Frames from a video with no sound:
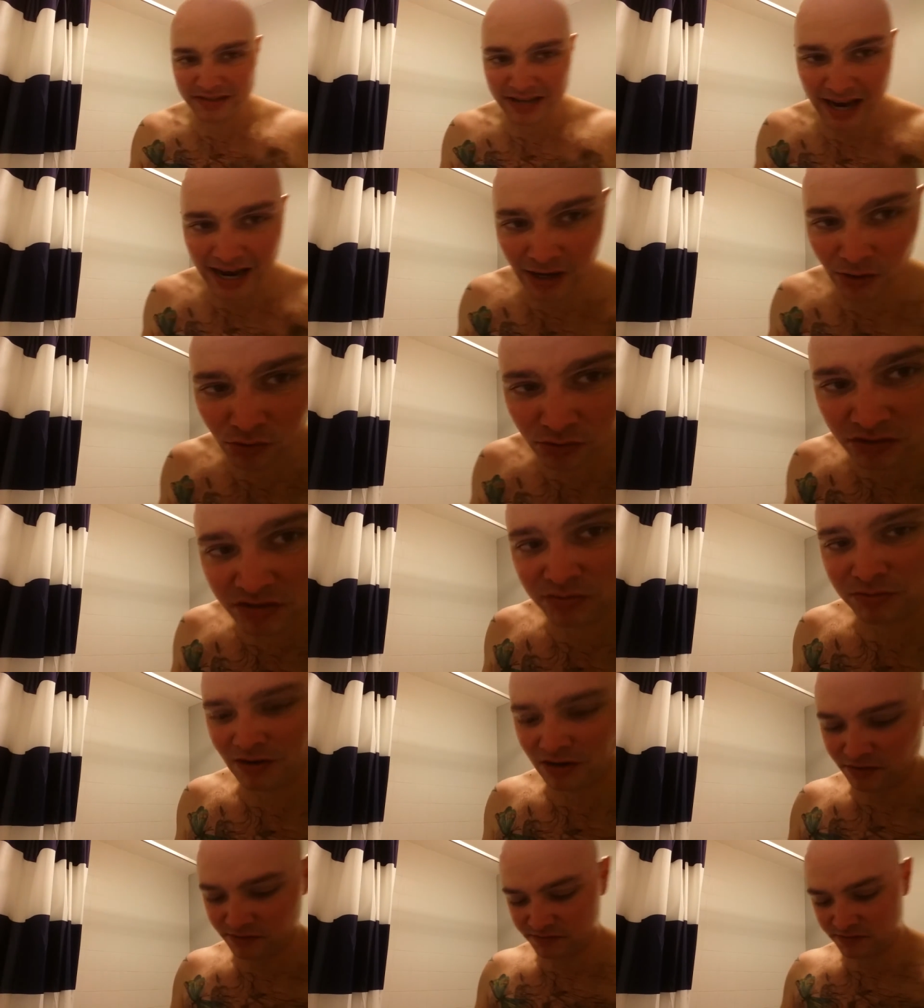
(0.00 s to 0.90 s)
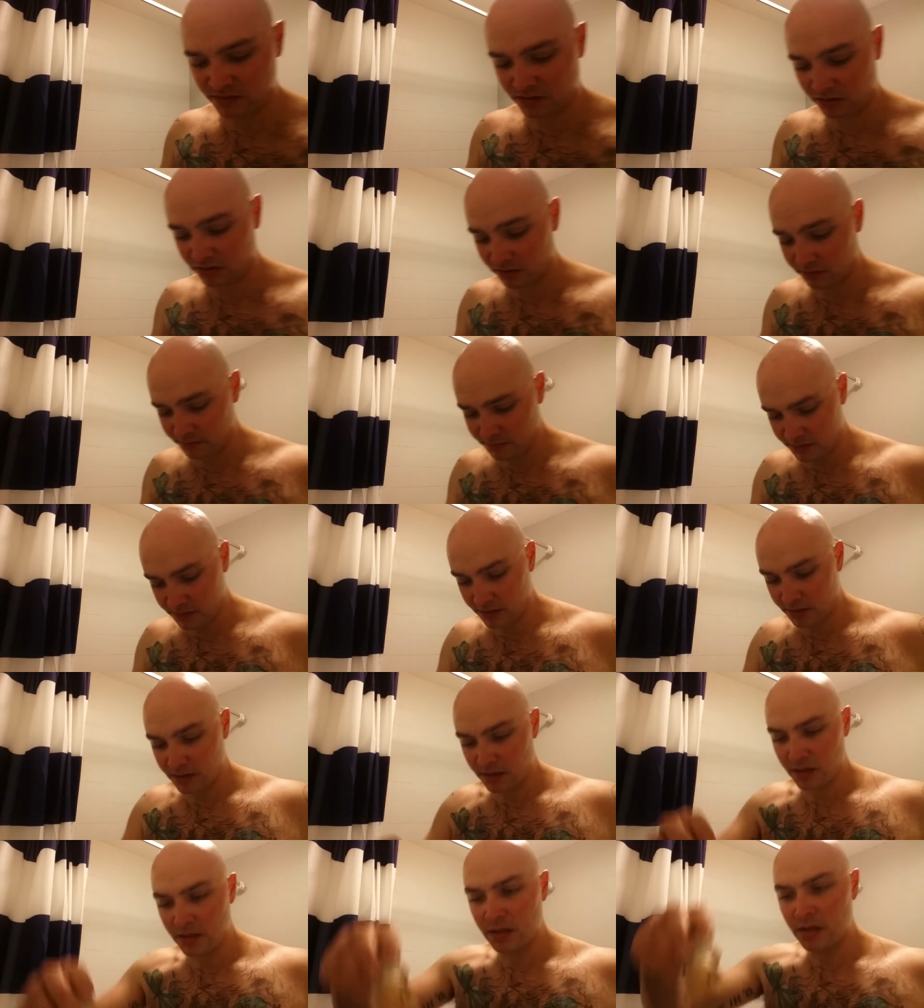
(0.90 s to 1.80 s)
10 or 12 times.
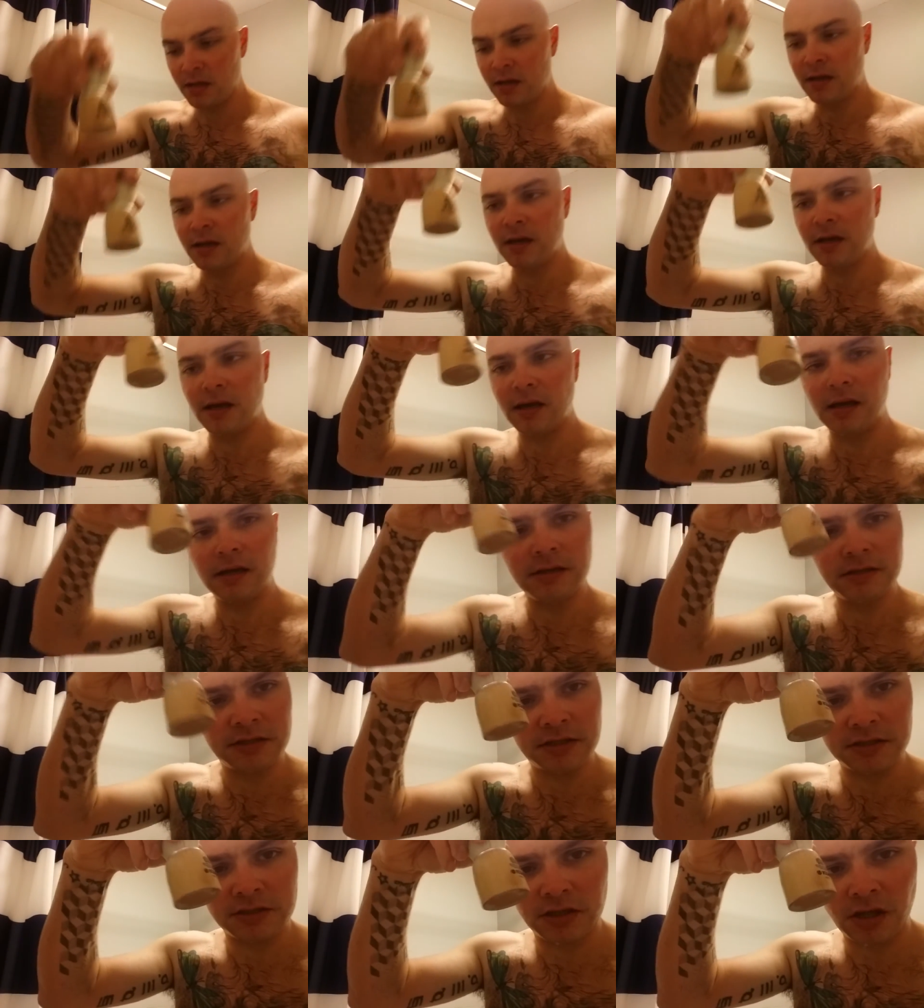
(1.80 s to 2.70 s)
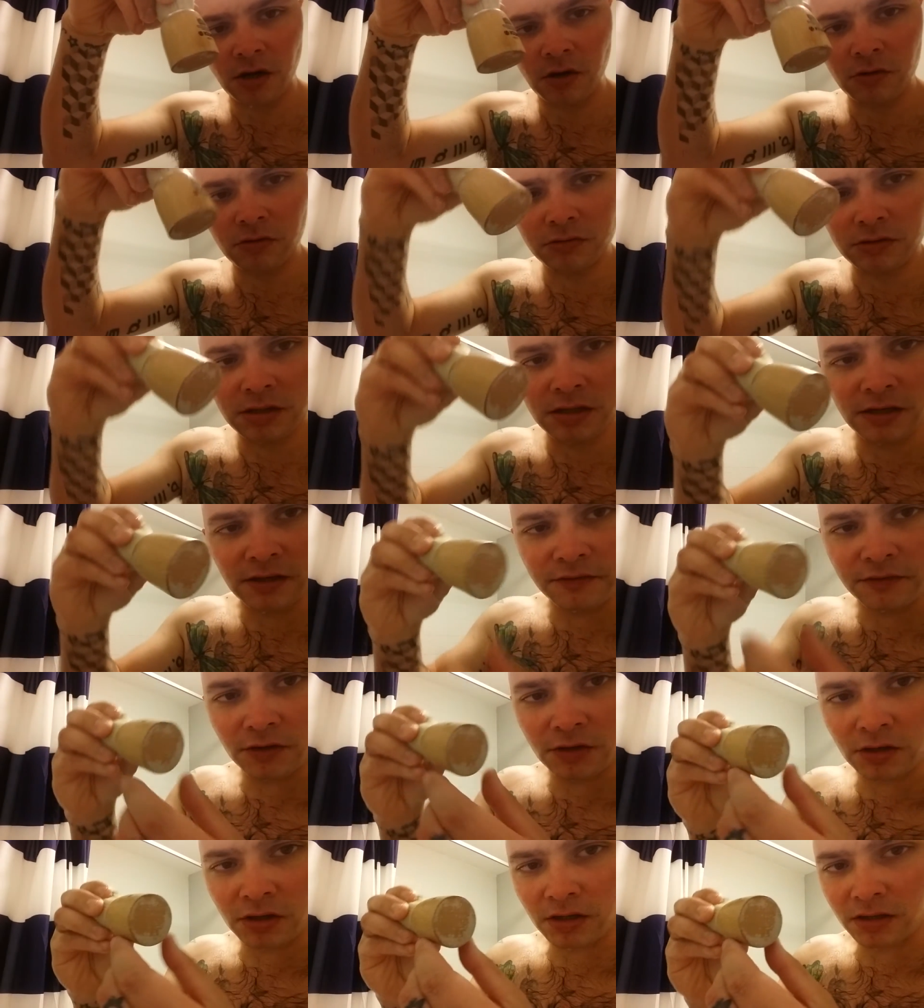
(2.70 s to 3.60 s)
She's dulled. If
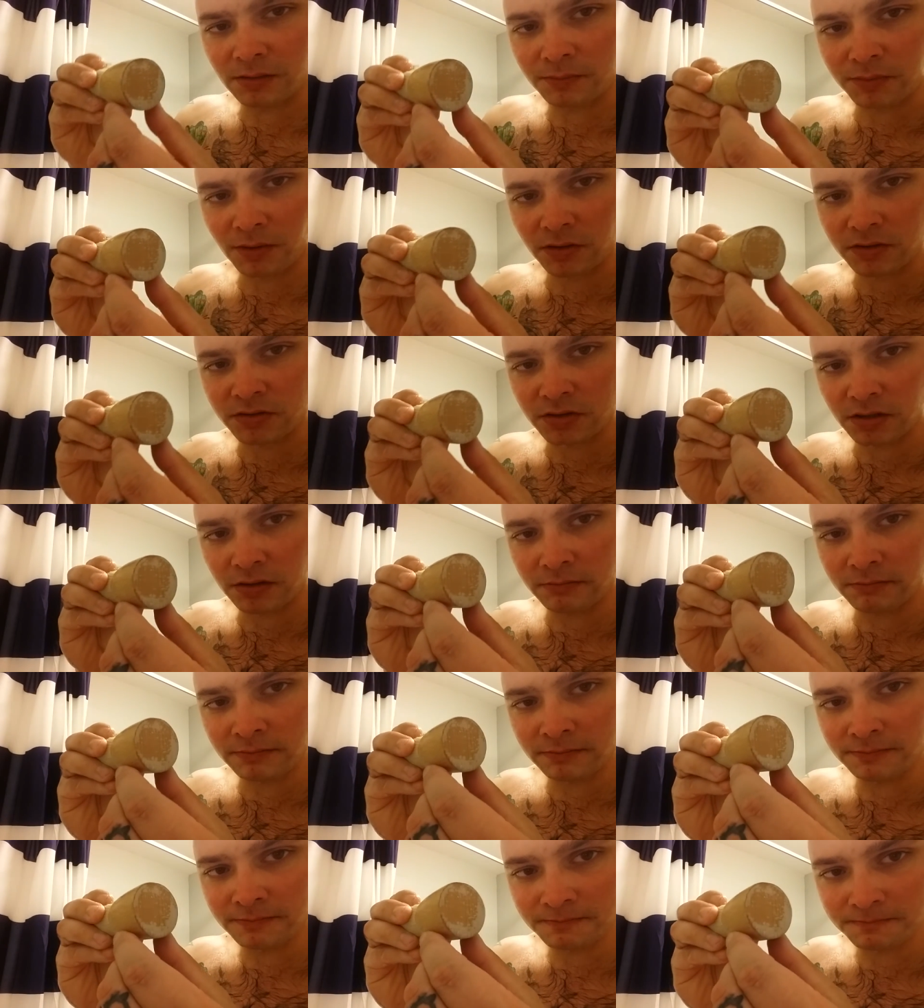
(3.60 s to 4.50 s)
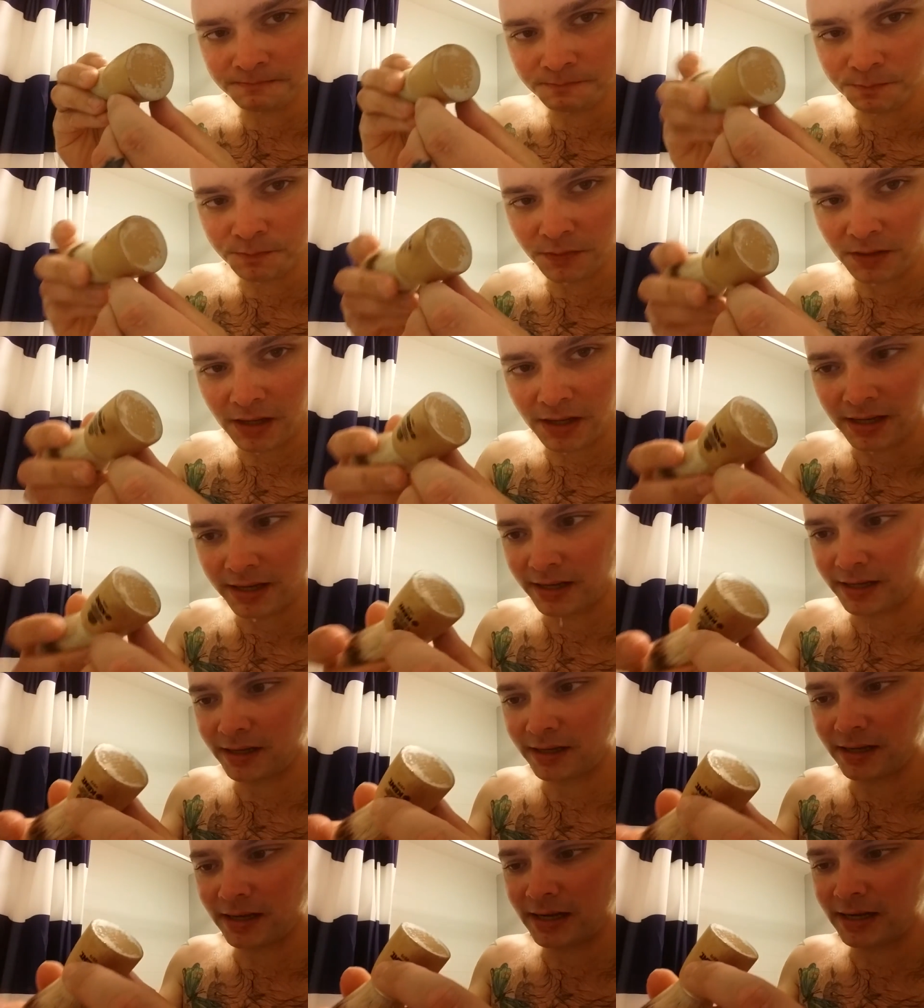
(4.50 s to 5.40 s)
you look at the bottom,
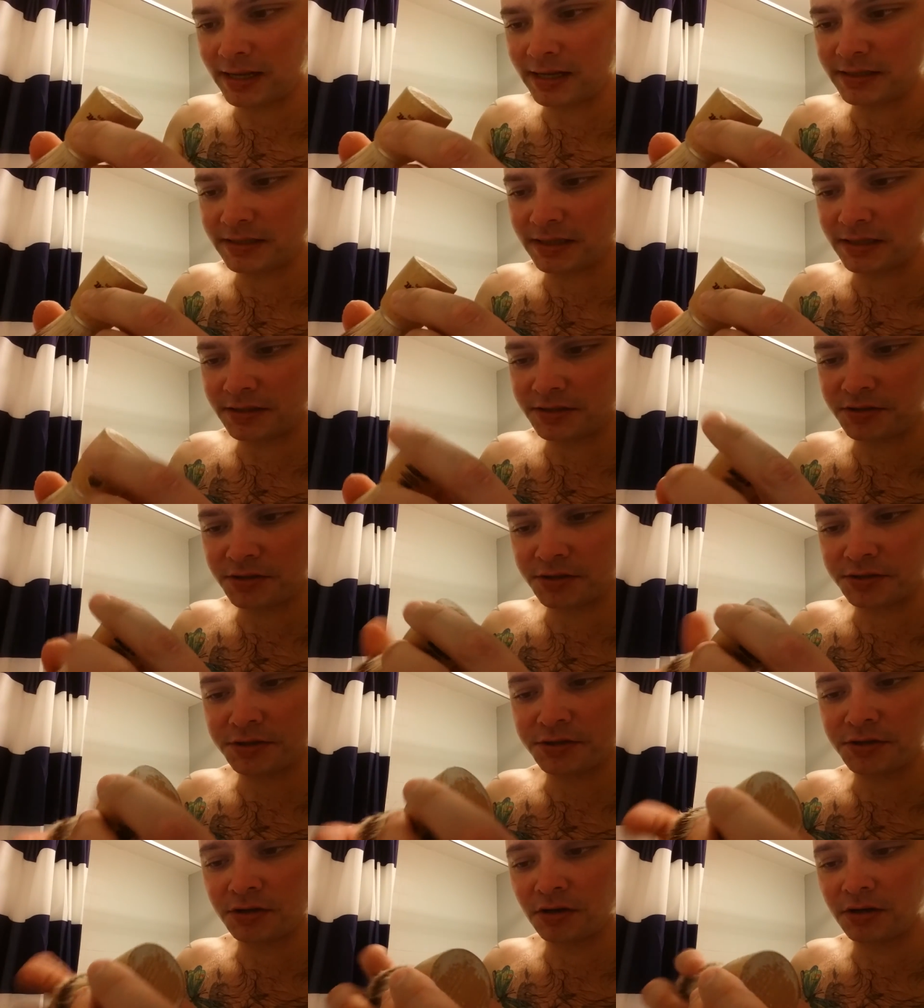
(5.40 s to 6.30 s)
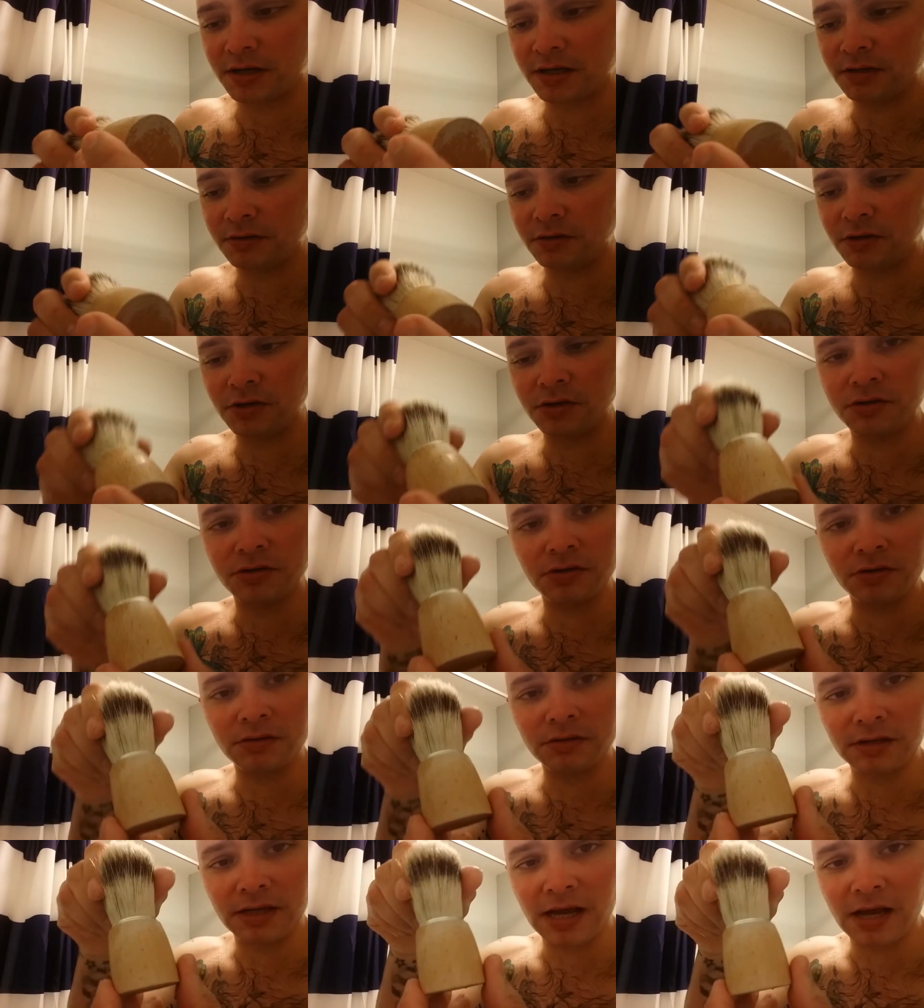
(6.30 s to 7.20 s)
it's just shocking. You
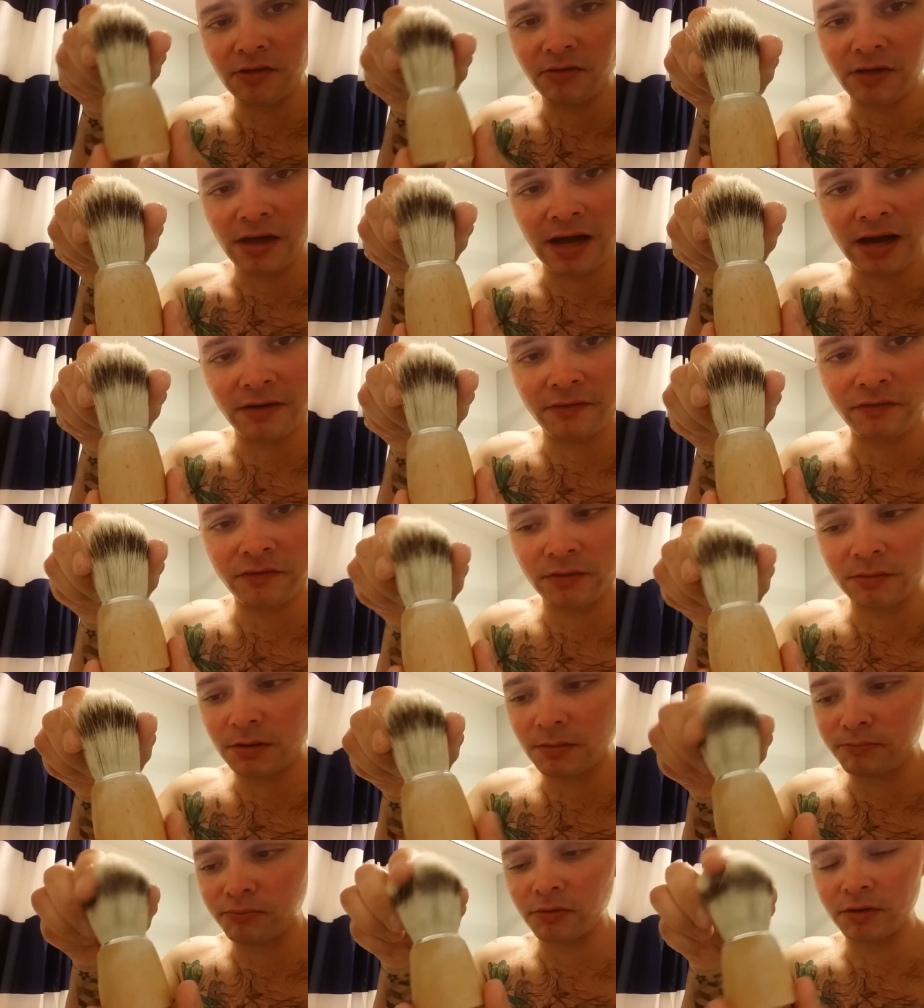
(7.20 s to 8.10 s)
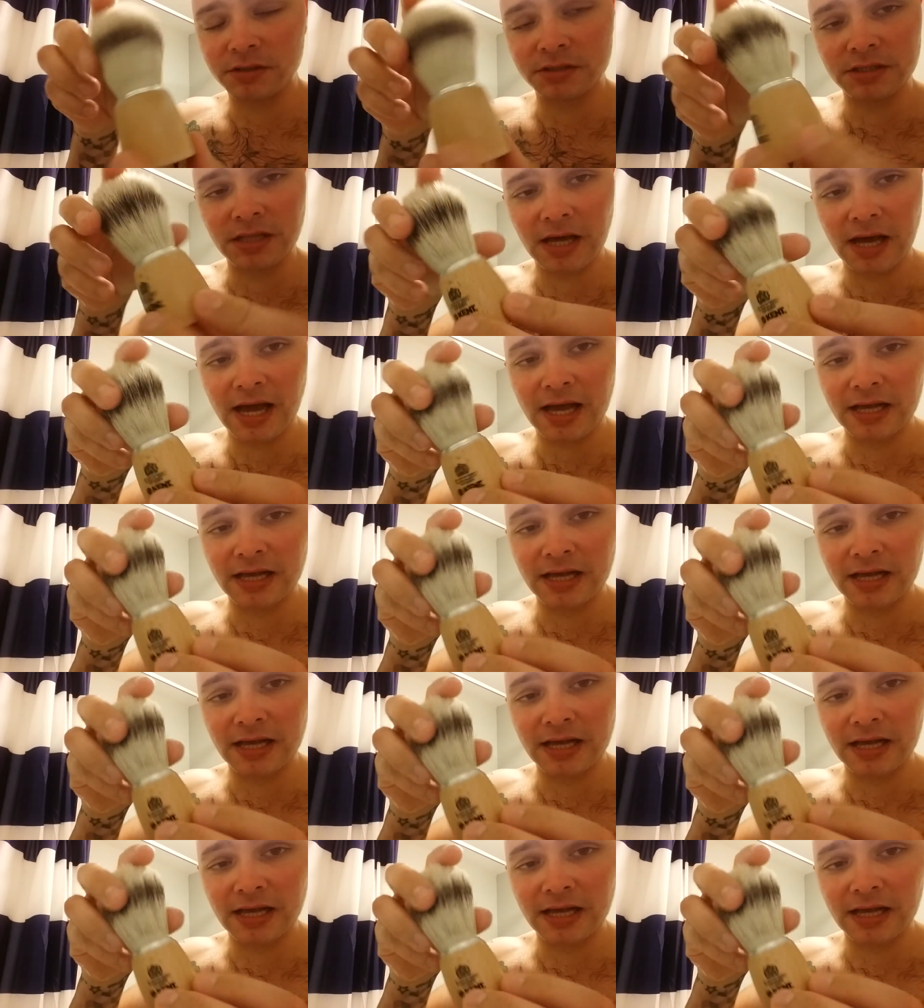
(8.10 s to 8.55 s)
shouldn't get that from a brush that